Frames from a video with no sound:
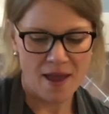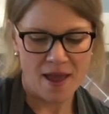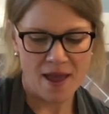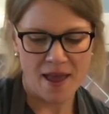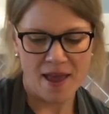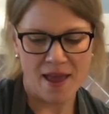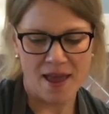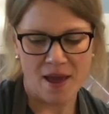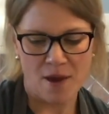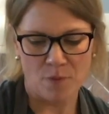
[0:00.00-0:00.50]

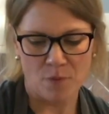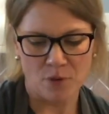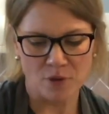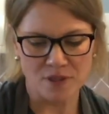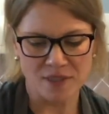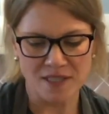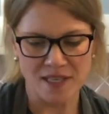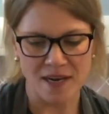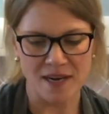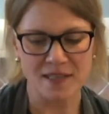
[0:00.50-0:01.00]
and we'll
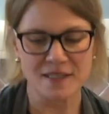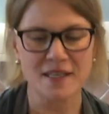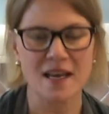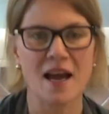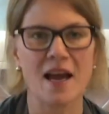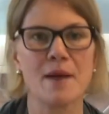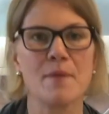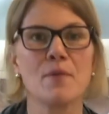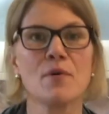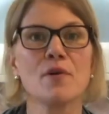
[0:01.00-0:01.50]
set a
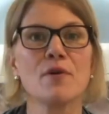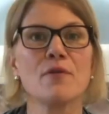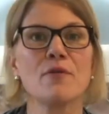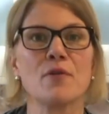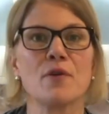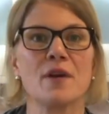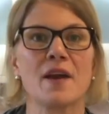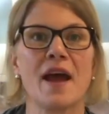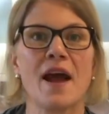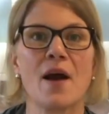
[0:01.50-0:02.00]
timer
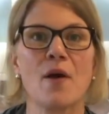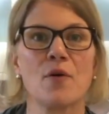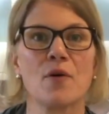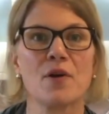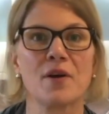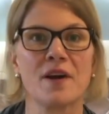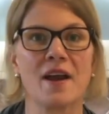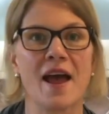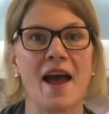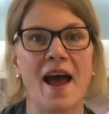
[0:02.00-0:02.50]
for 1.5
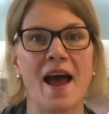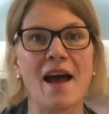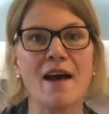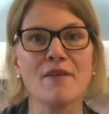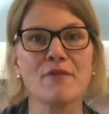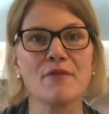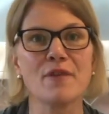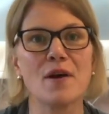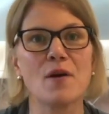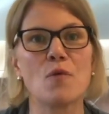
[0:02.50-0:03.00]

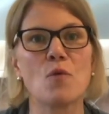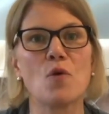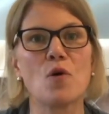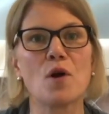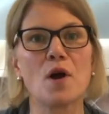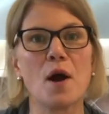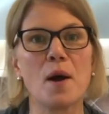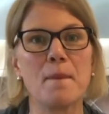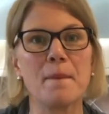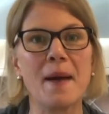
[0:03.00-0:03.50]
hours, and we'll
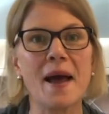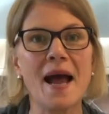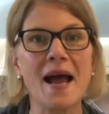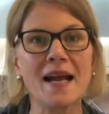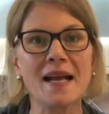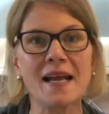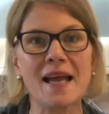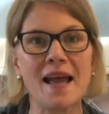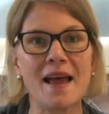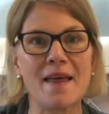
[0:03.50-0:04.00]
come back
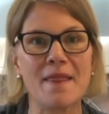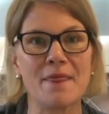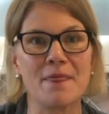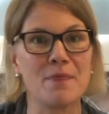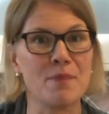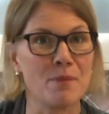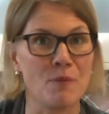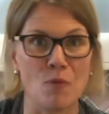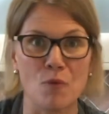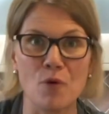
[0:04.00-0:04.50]

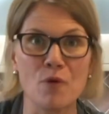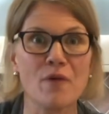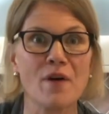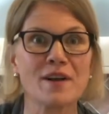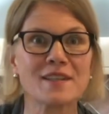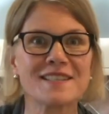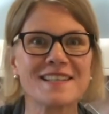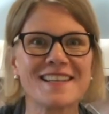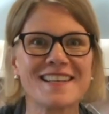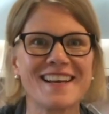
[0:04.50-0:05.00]
and move
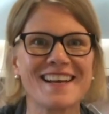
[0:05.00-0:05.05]
on to the